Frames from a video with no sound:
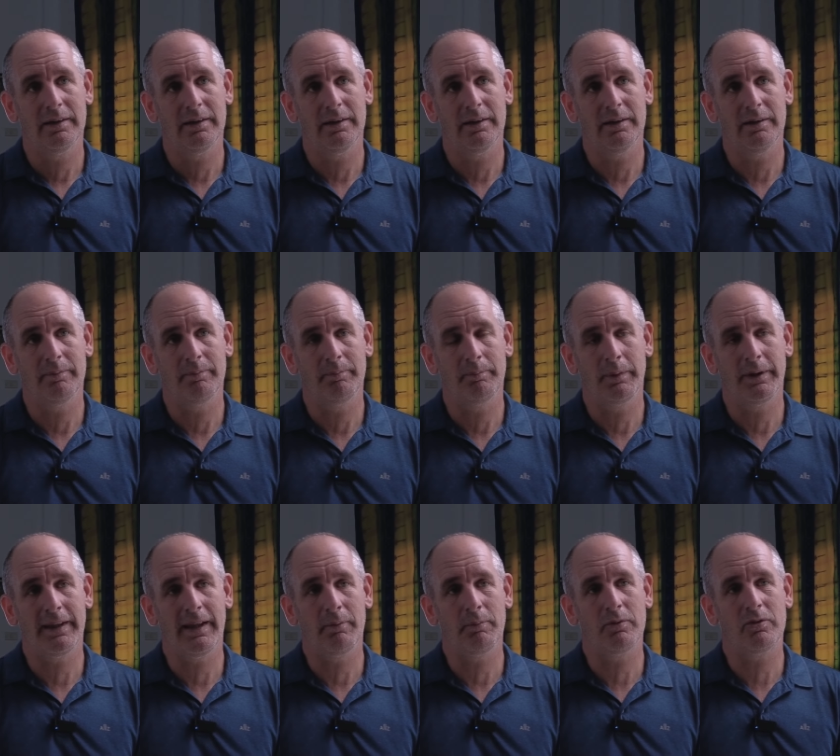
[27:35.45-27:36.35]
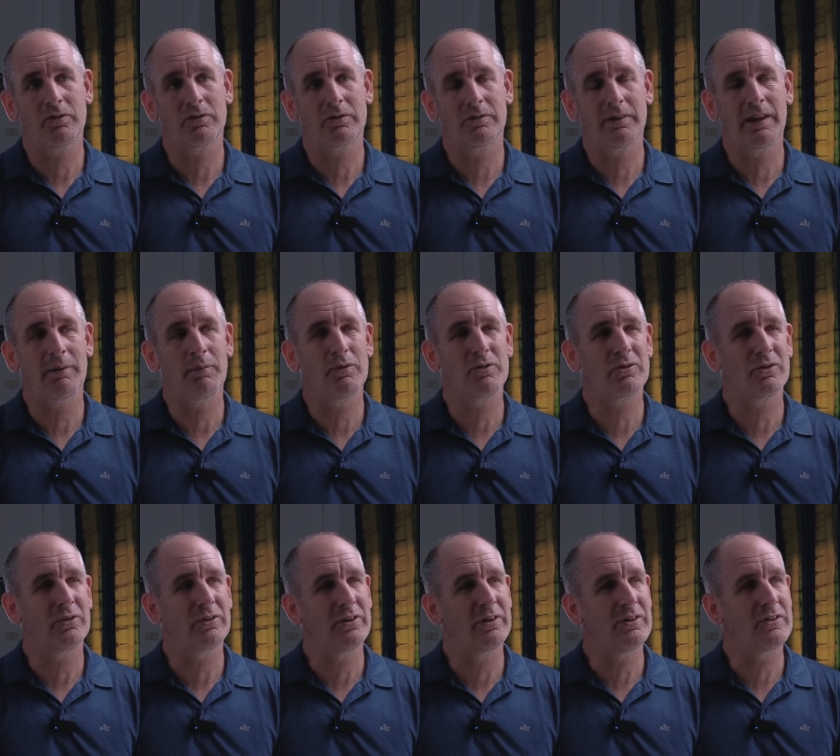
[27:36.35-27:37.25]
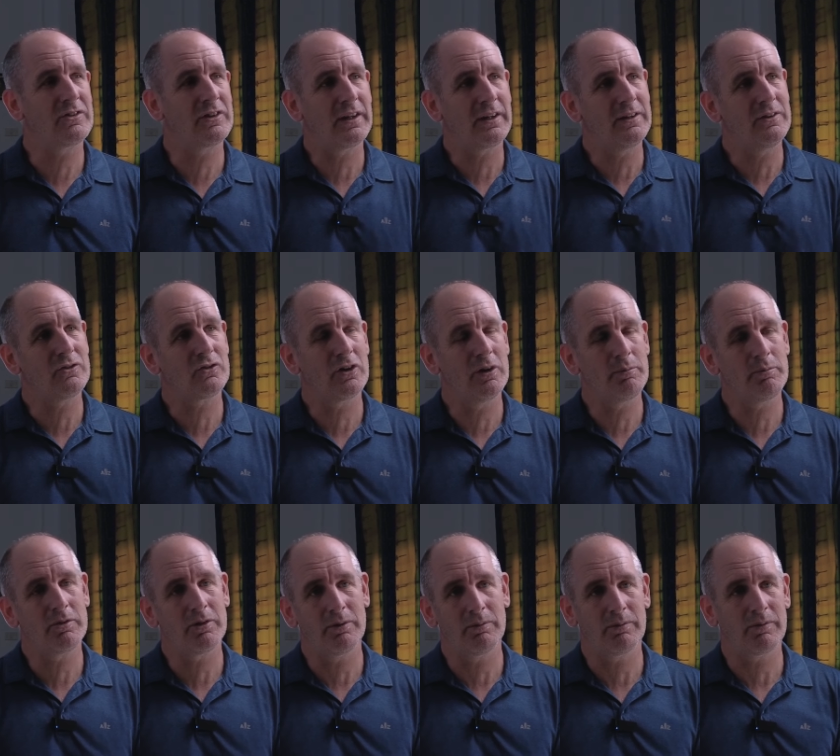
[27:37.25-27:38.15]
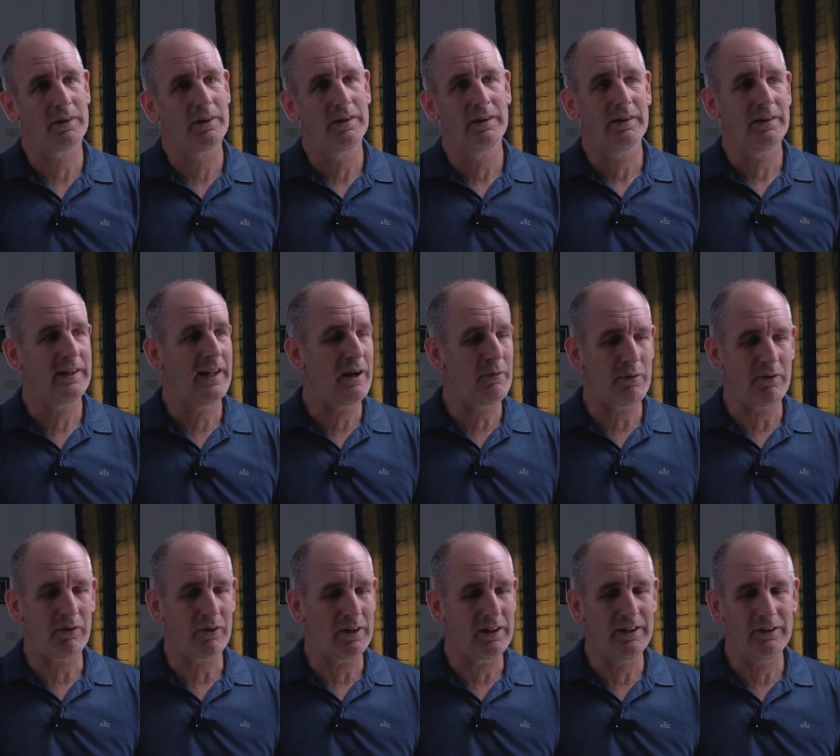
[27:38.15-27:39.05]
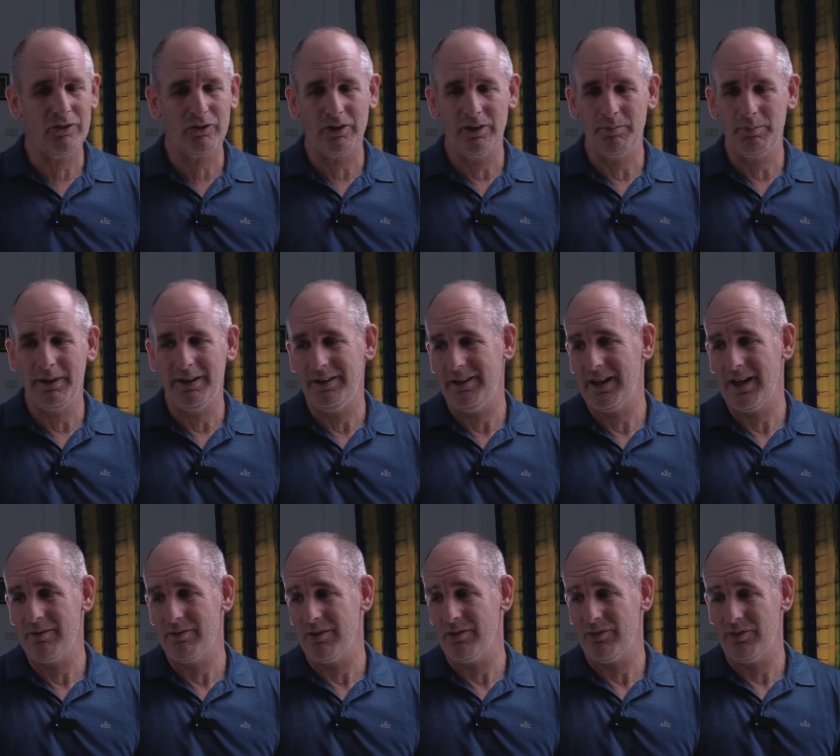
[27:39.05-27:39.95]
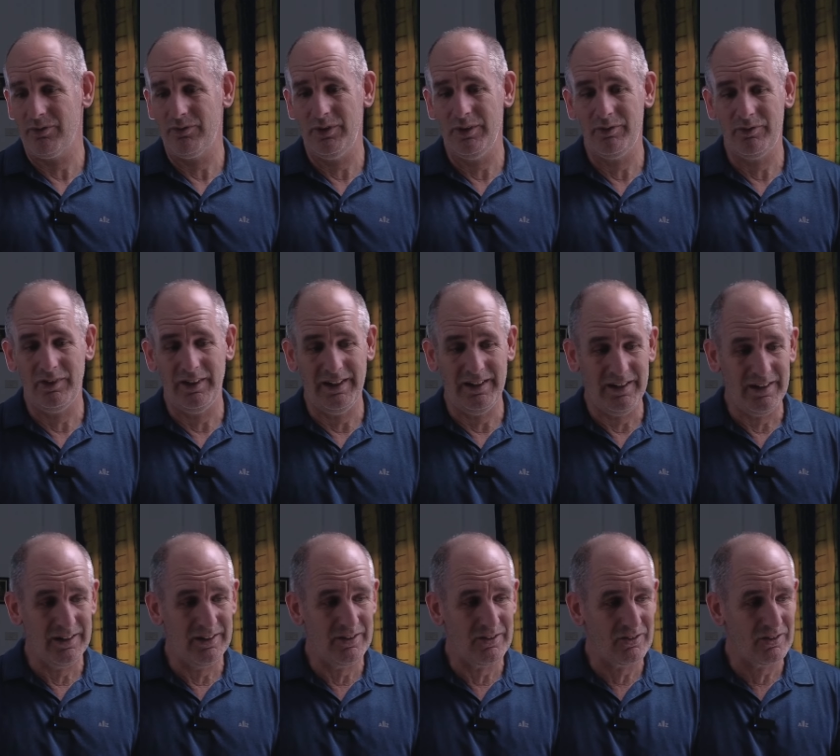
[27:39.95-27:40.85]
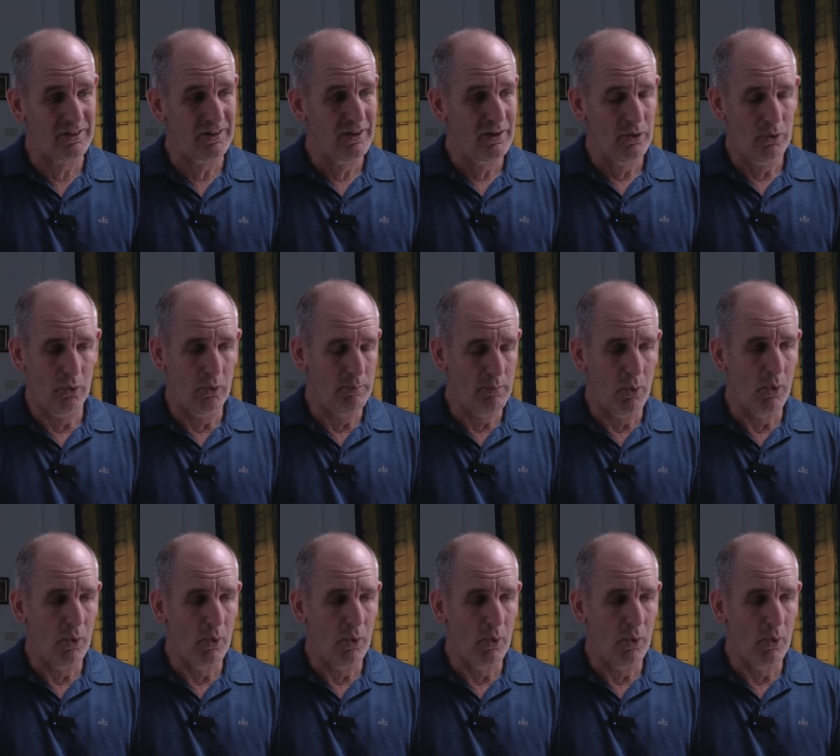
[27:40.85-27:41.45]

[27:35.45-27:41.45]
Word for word: Um, but that was that was on our second trip. So now we've got a history of being together for 15 years yes.